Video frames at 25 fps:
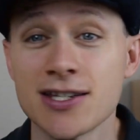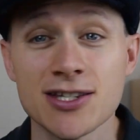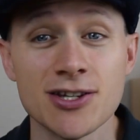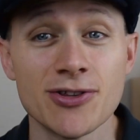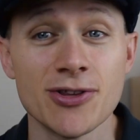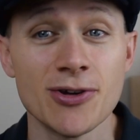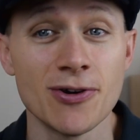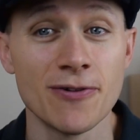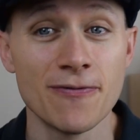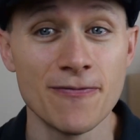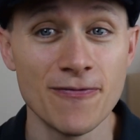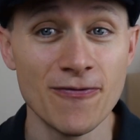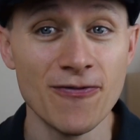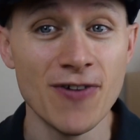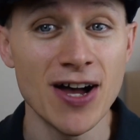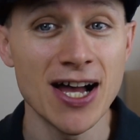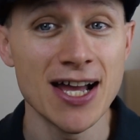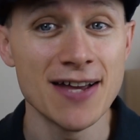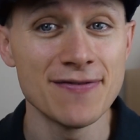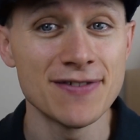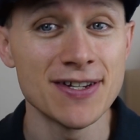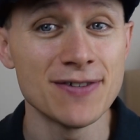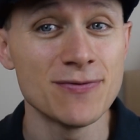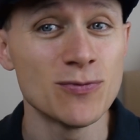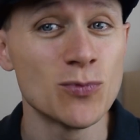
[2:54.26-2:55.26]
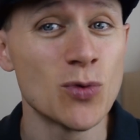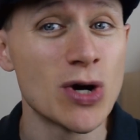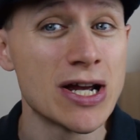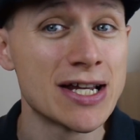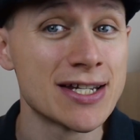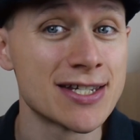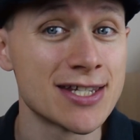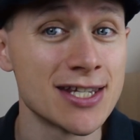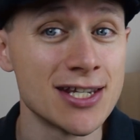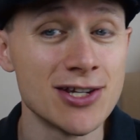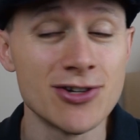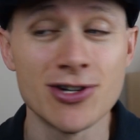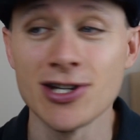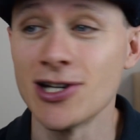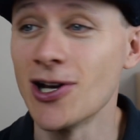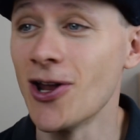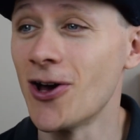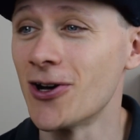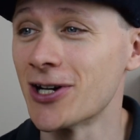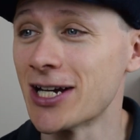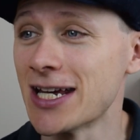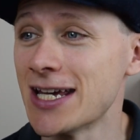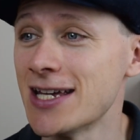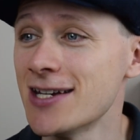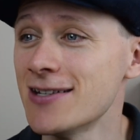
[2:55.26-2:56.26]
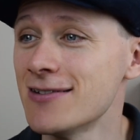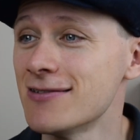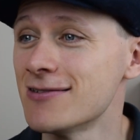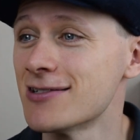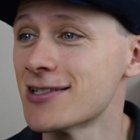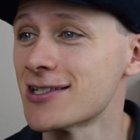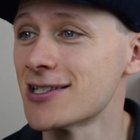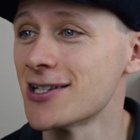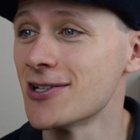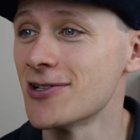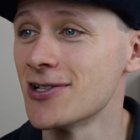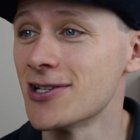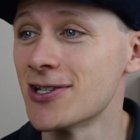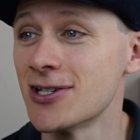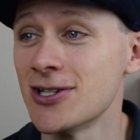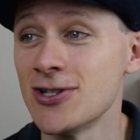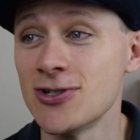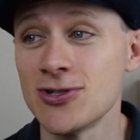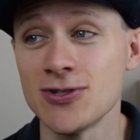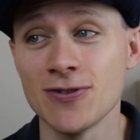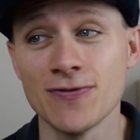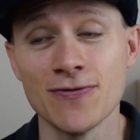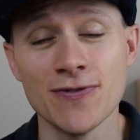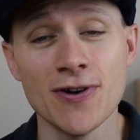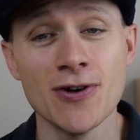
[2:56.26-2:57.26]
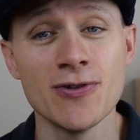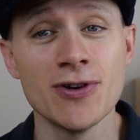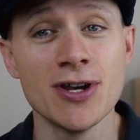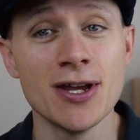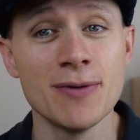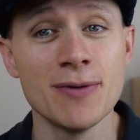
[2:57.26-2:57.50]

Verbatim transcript: So there are 5 different ways that you can log in. So you can use your phone